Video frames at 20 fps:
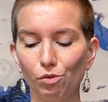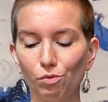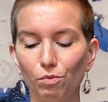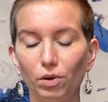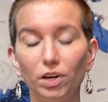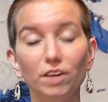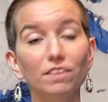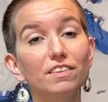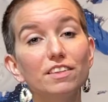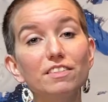
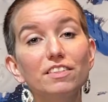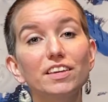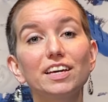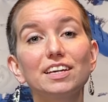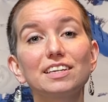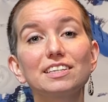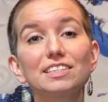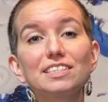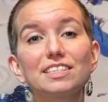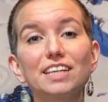One of the
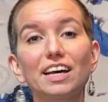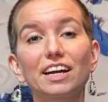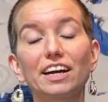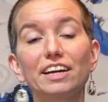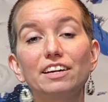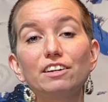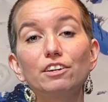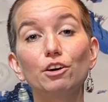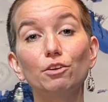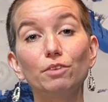things that
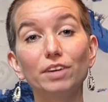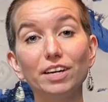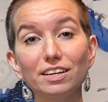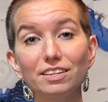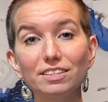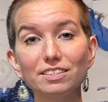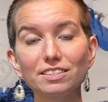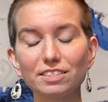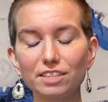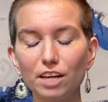I
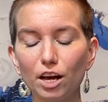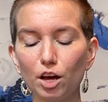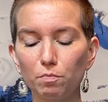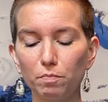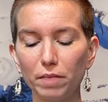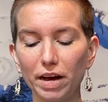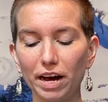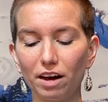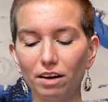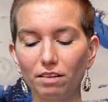notice
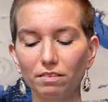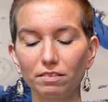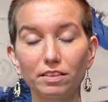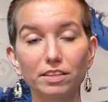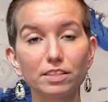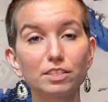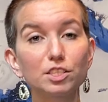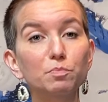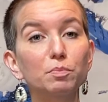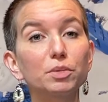about
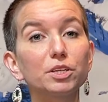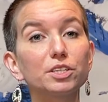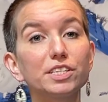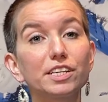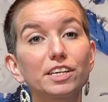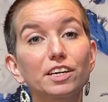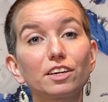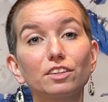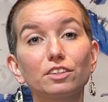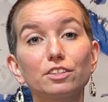this
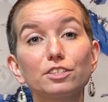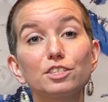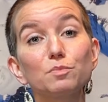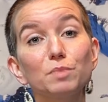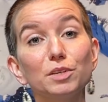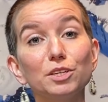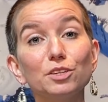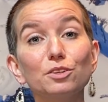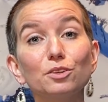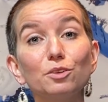particular
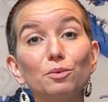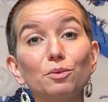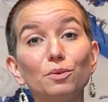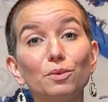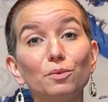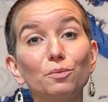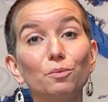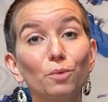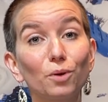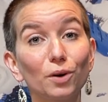
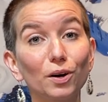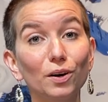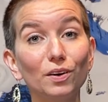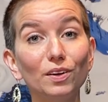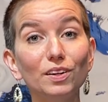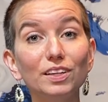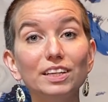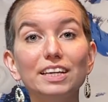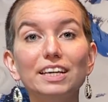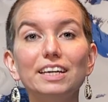spindle
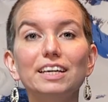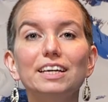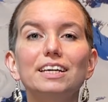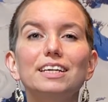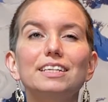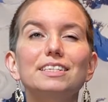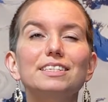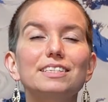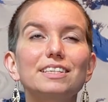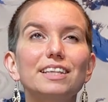whorl
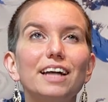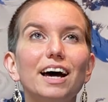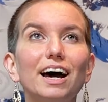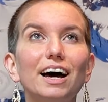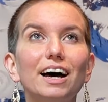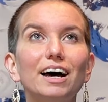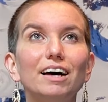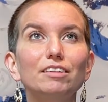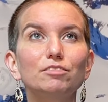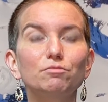is
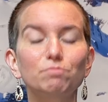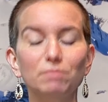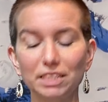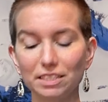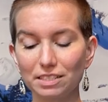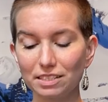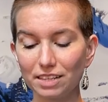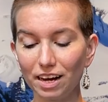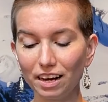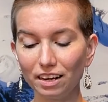that
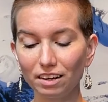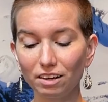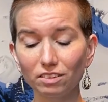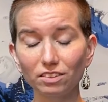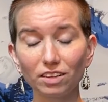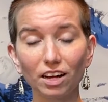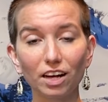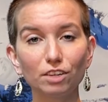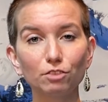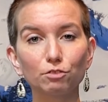it's got a
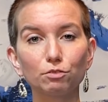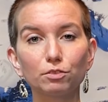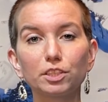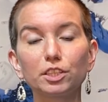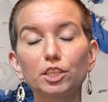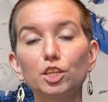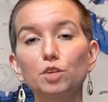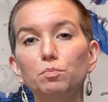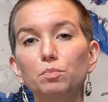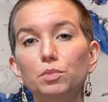lot of
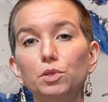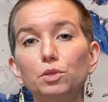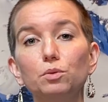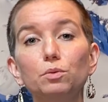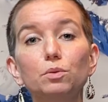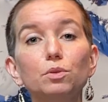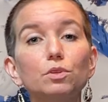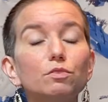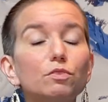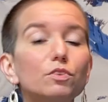really
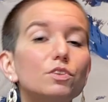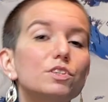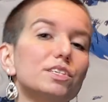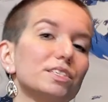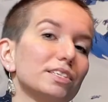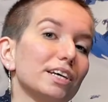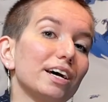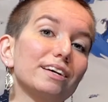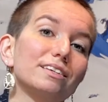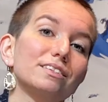beautiful
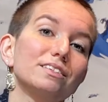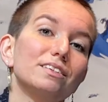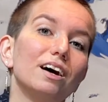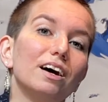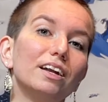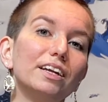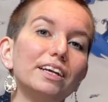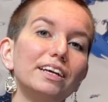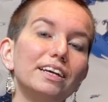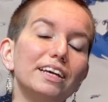designs
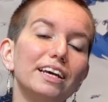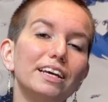on it,